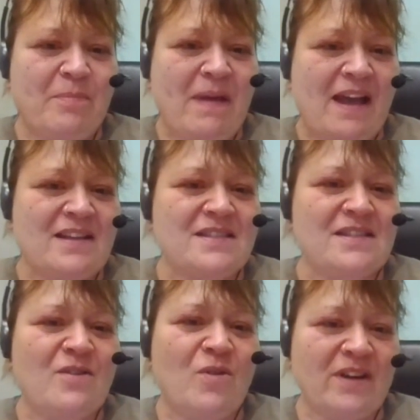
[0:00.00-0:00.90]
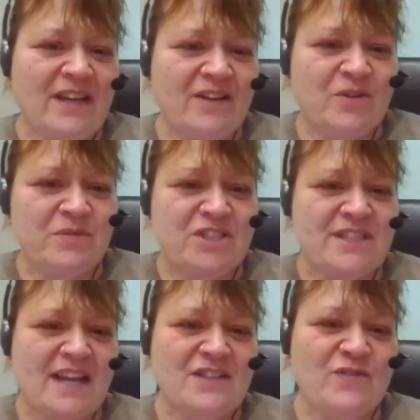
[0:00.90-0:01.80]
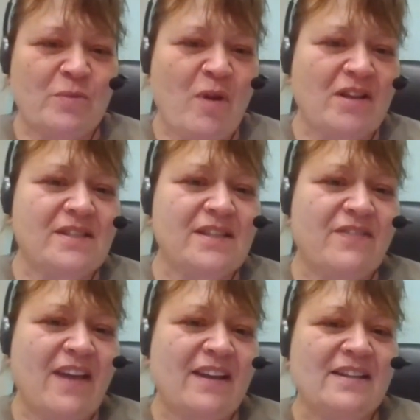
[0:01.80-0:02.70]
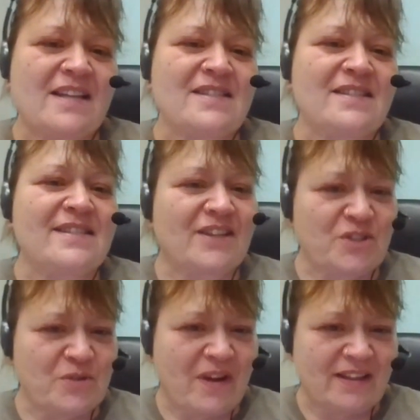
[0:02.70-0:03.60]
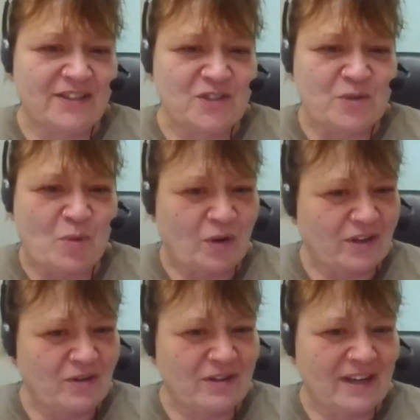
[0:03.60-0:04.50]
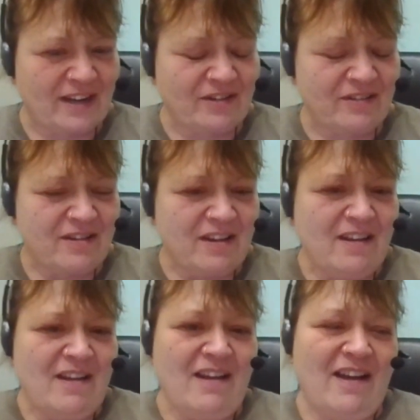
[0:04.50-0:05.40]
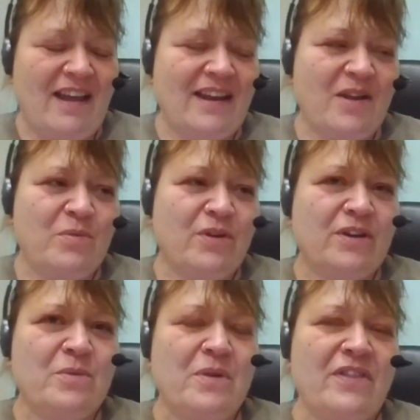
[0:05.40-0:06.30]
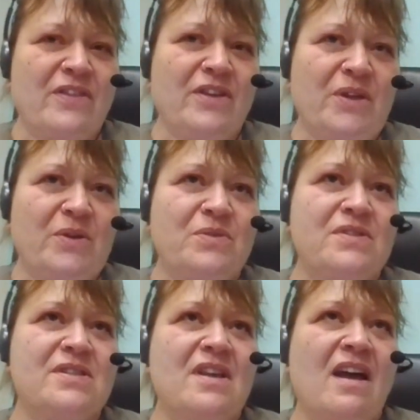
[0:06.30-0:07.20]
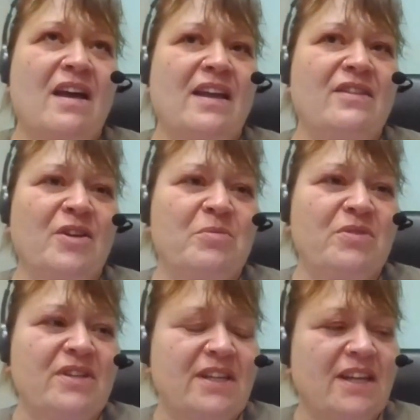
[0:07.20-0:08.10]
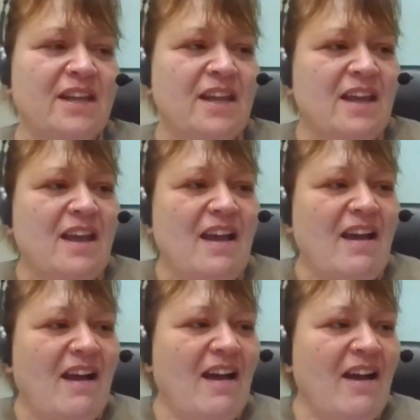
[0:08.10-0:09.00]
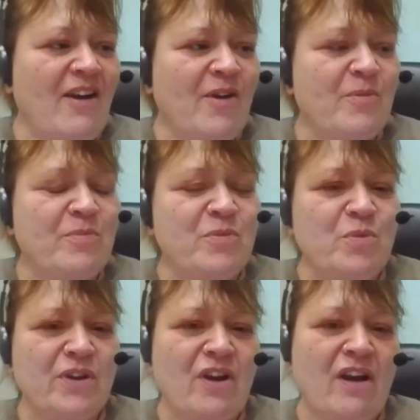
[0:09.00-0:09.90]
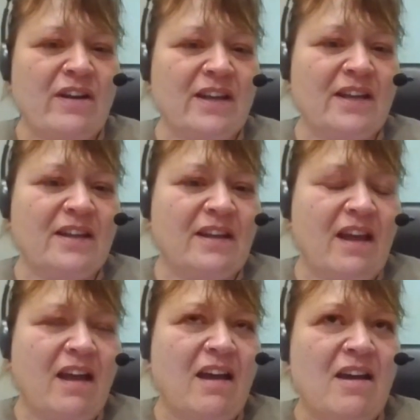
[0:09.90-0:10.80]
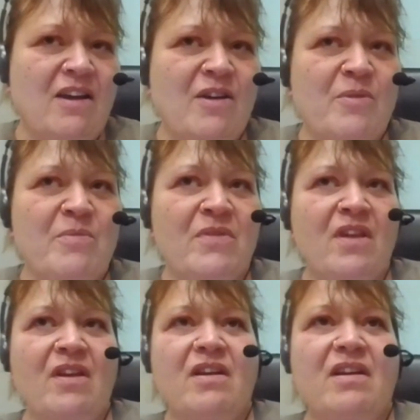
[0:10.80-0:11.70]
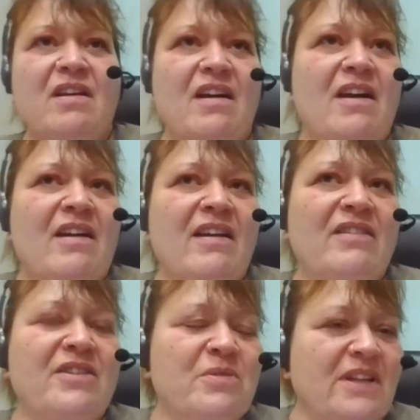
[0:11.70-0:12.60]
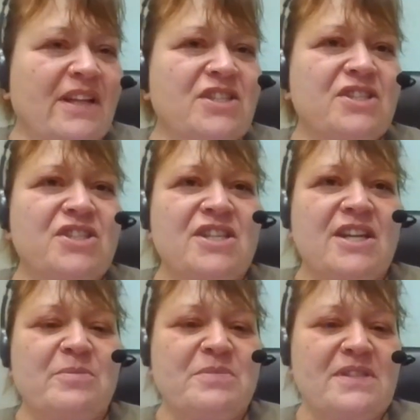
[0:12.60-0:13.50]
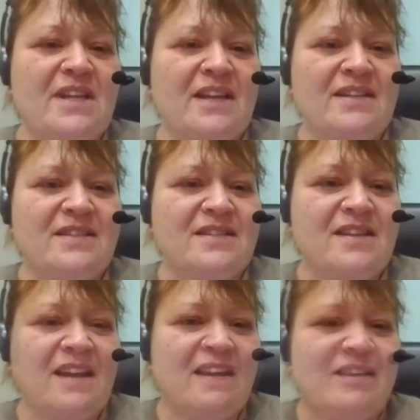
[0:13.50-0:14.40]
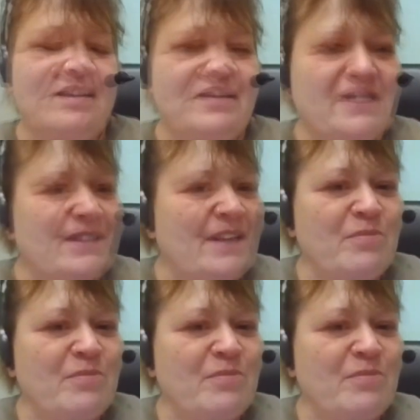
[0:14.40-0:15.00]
PASS coordinator, which stands for Positive Adolescent Sexuality Support Coordinator. And I work with youths in the community regarding healthy relationships and teen